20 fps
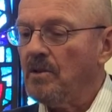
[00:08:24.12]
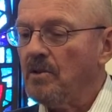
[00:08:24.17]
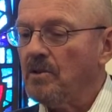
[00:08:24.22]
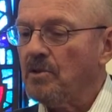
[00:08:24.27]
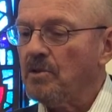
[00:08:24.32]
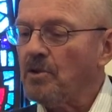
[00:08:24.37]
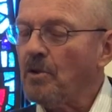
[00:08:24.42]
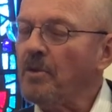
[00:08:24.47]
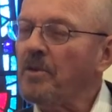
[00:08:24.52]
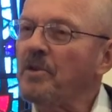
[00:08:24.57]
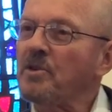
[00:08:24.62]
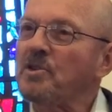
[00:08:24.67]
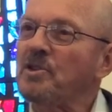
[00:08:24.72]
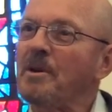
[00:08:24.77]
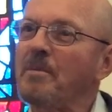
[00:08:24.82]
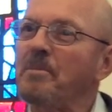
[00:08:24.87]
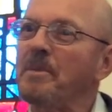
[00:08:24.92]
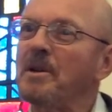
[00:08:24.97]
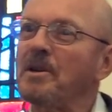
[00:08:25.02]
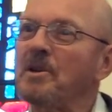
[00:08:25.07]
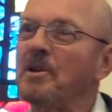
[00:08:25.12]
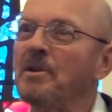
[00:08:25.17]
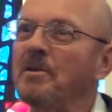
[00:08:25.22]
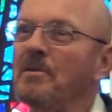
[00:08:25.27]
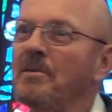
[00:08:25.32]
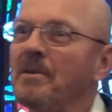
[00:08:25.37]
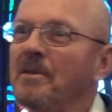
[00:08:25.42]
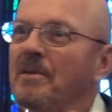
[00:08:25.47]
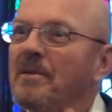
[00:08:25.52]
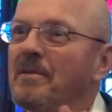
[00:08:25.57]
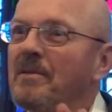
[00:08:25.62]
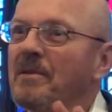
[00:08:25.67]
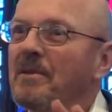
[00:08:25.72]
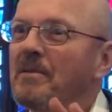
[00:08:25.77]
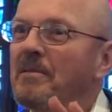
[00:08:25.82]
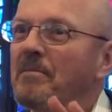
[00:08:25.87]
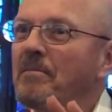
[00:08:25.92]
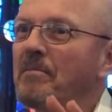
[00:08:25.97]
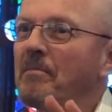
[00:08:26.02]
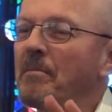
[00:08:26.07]
So there's something
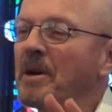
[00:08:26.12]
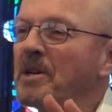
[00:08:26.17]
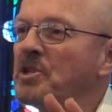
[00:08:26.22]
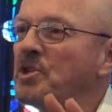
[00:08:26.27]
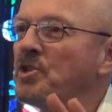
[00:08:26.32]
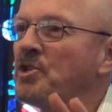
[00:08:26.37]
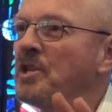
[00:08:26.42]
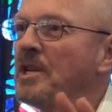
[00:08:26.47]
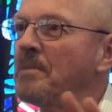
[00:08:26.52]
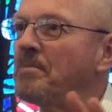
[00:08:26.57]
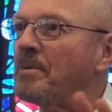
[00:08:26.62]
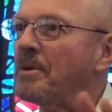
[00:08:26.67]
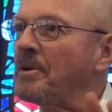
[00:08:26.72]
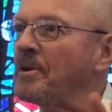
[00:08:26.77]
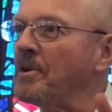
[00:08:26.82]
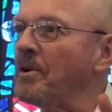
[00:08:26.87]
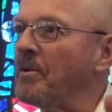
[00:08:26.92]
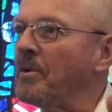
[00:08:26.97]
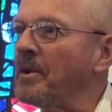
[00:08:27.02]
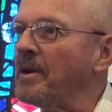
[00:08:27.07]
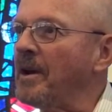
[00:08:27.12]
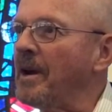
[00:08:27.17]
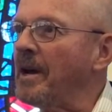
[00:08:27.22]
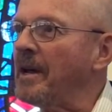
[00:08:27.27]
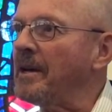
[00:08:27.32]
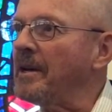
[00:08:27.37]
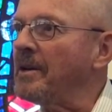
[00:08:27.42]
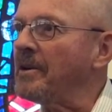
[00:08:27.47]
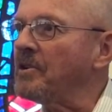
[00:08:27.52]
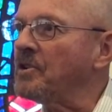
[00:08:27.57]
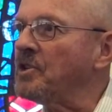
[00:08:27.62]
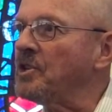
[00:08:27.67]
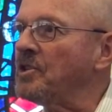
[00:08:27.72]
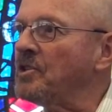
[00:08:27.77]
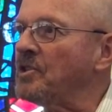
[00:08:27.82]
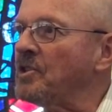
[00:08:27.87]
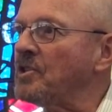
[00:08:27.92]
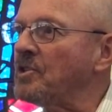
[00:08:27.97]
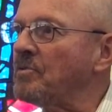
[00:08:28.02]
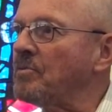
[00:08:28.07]
much deeper going on here.
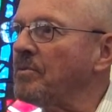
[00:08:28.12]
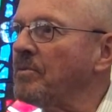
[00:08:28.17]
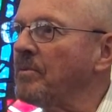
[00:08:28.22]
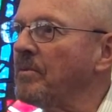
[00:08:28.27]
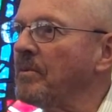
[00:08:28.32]
Jesus,